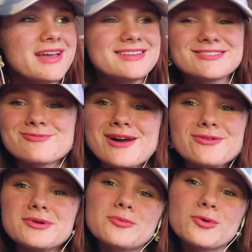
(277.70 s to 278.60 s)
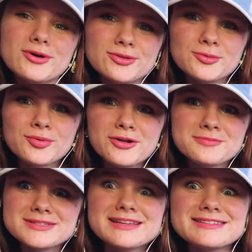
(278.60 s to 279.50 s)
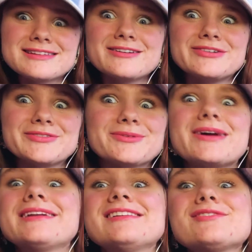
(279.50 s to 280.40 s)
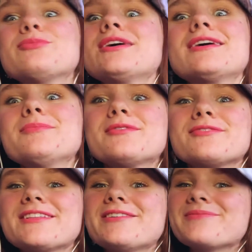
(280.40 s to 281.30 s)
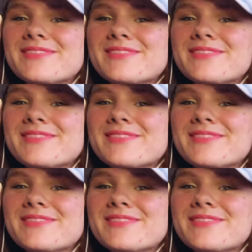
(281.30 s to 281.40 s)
so why don't we work through problems instead of threatening to break up over them?